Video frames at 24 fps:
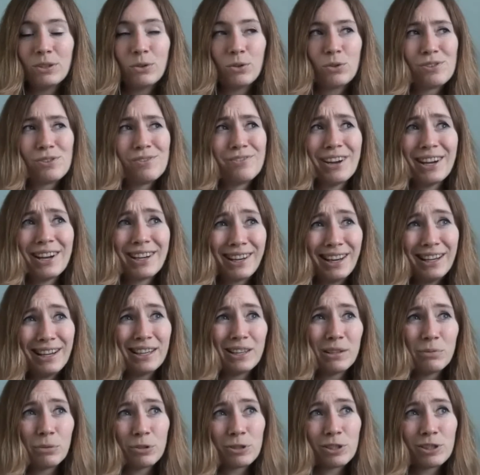or in fact any
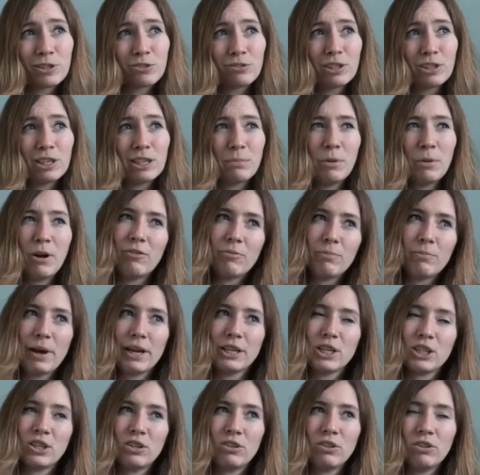of the bosses really, apart from
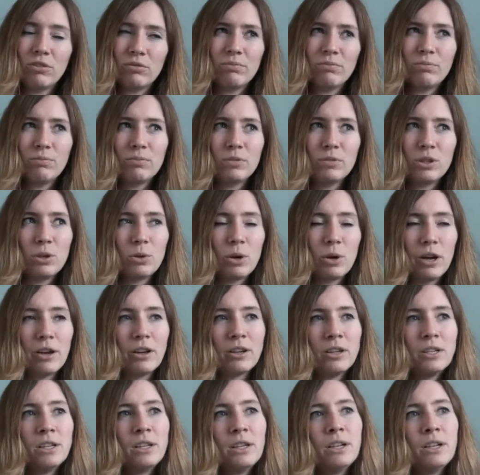Magica, I knew her.